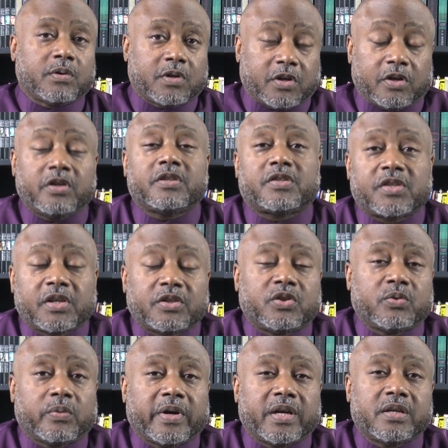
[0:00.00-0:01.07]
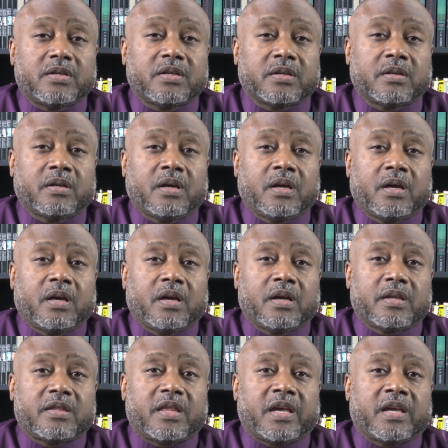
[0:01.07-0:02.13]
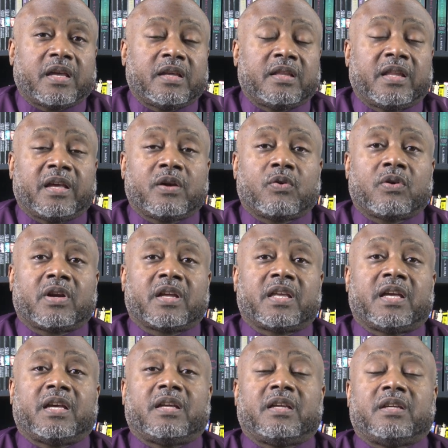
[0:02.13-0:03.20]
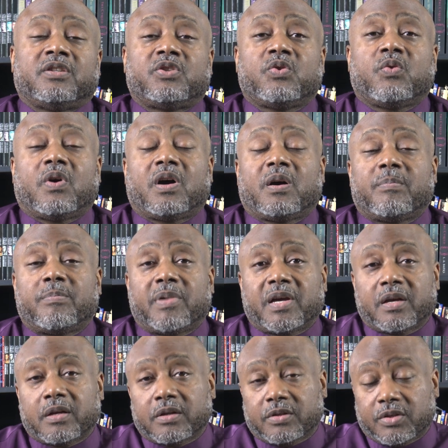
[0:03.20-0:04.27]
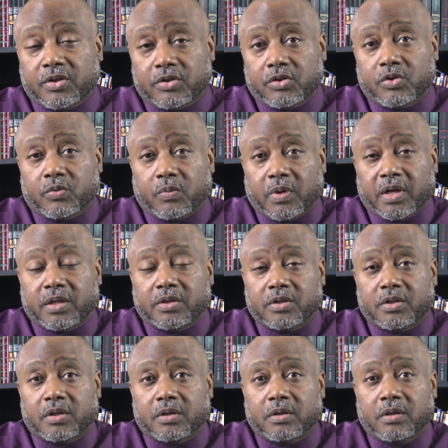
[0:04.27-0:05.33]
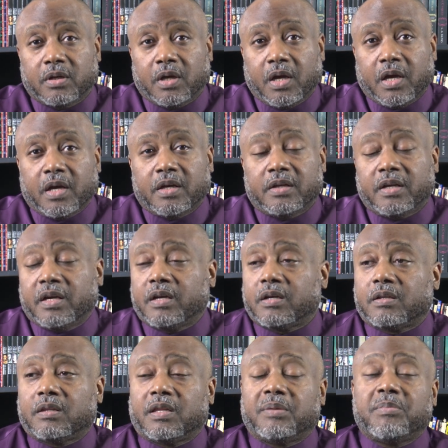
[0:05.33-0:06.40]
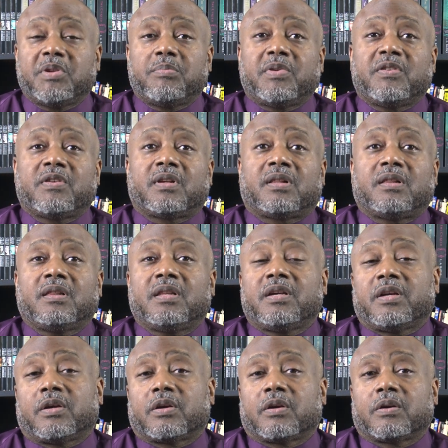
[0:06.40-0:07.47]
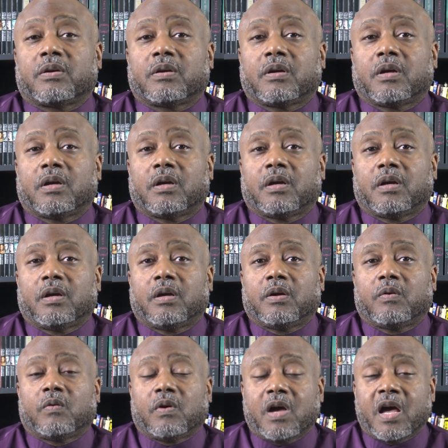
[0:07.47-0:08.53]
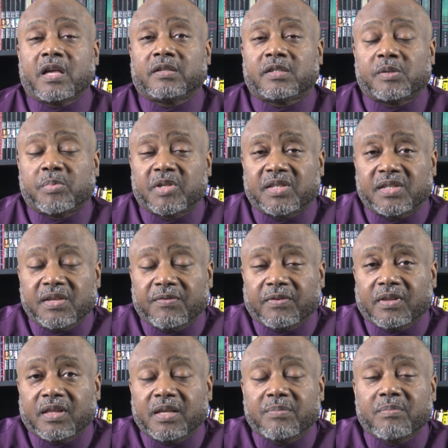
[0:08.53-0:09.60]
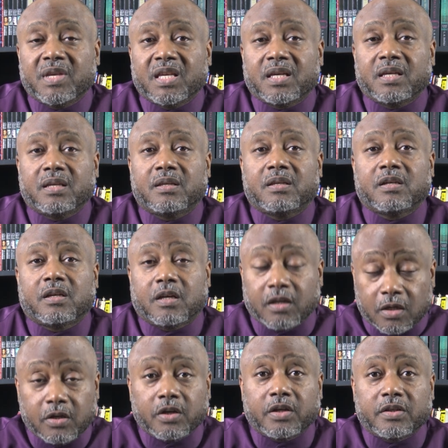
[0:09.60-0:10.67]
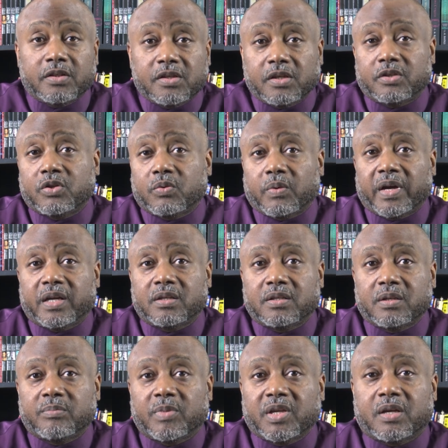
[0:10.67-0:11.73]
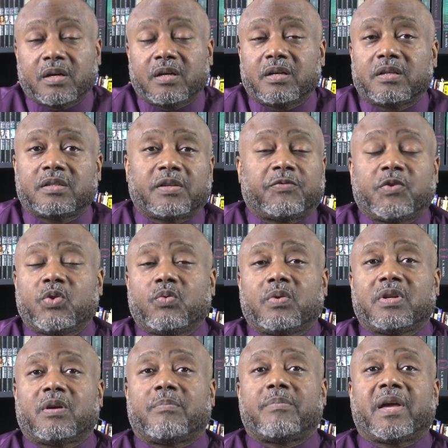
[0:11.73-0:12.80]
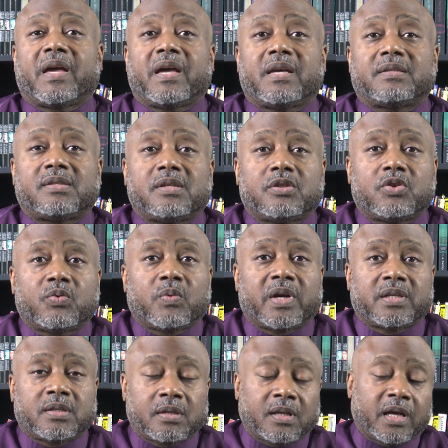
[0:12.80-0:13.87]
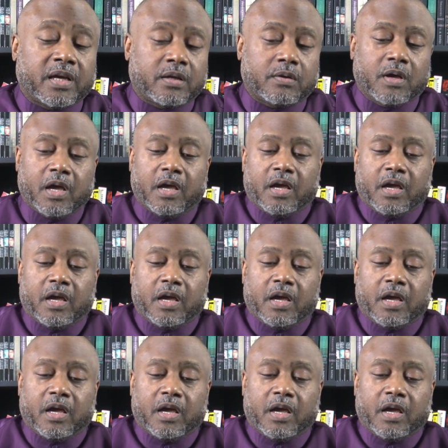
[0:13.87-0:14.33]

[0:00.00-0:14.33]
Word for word: good situation, thinking they're going to get into a better situation. Now, let me be clear I specifically mean good situation because if you in a bad situation, like